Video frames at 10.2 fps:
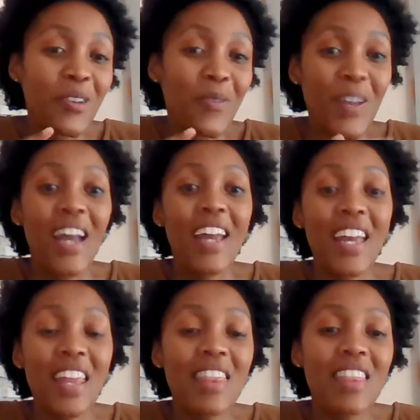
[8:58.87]
so we are
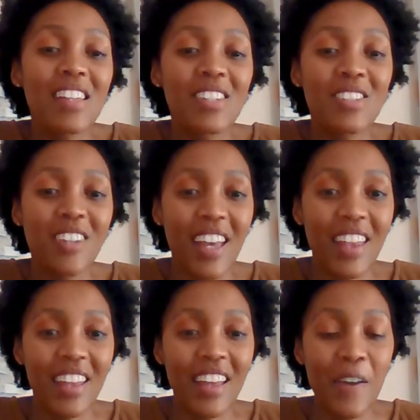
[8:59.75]
in this
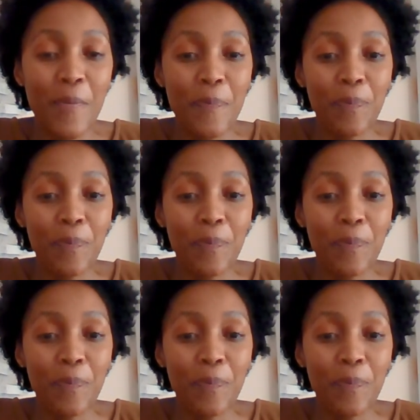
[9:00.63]
together.